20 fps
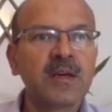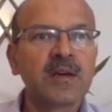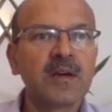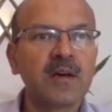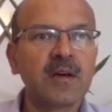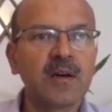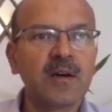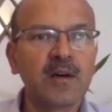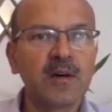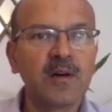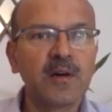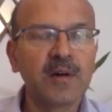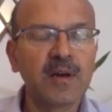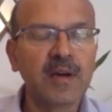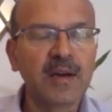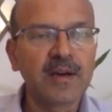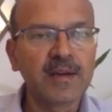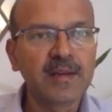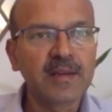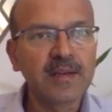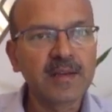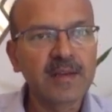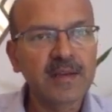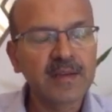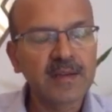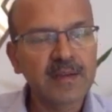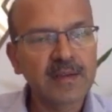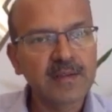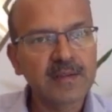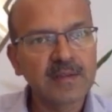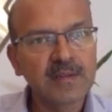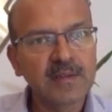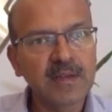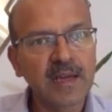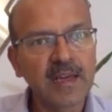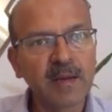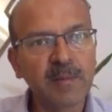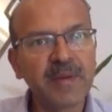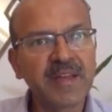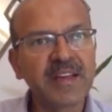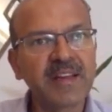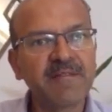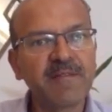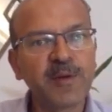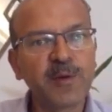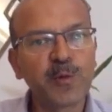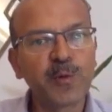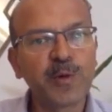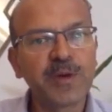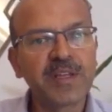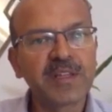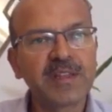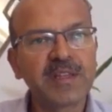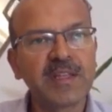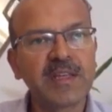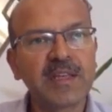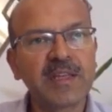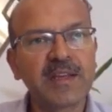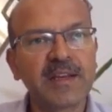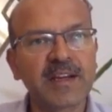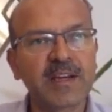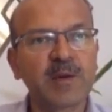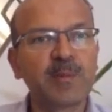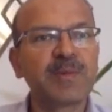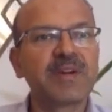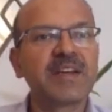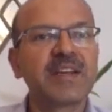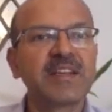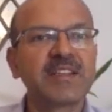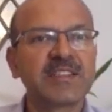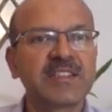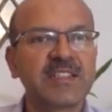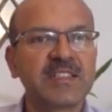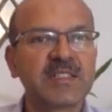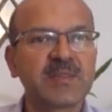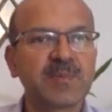I'll be reviewing the recommendations